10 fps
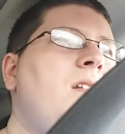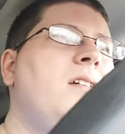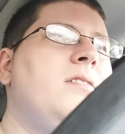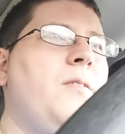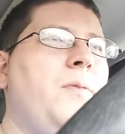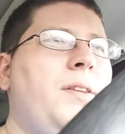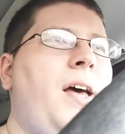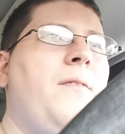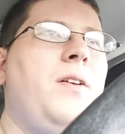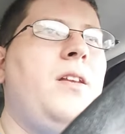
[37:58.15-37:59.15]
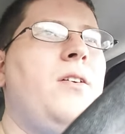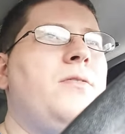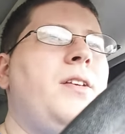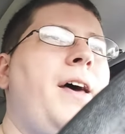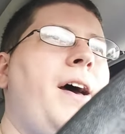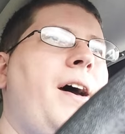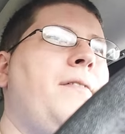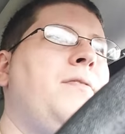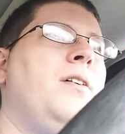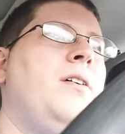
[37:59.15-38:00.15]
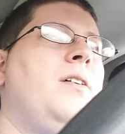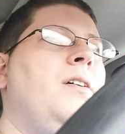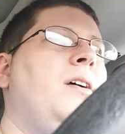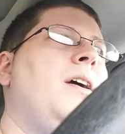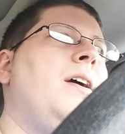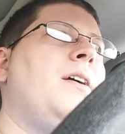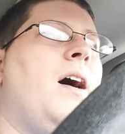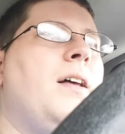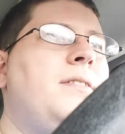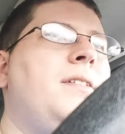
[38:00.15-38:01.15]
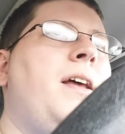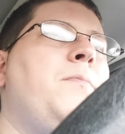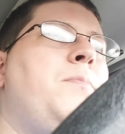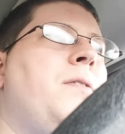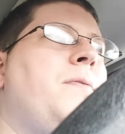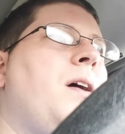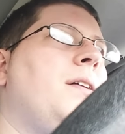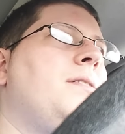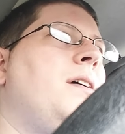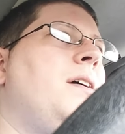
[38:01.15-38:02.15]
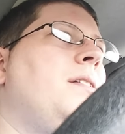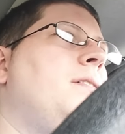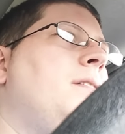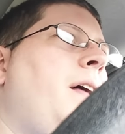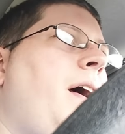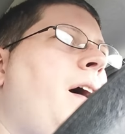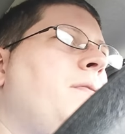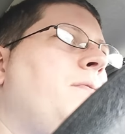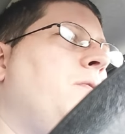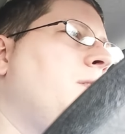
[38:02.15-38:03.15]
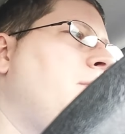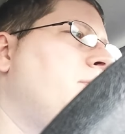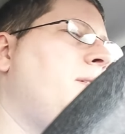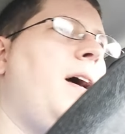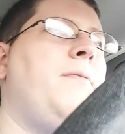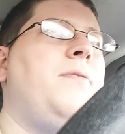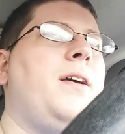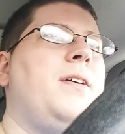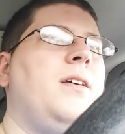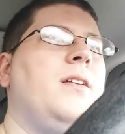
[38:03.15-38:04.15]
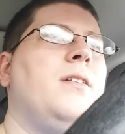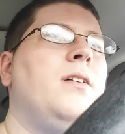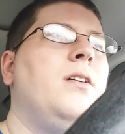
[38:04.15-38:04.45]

and stuff like that. Videos that have a constant output of content, that have a full-time staff that can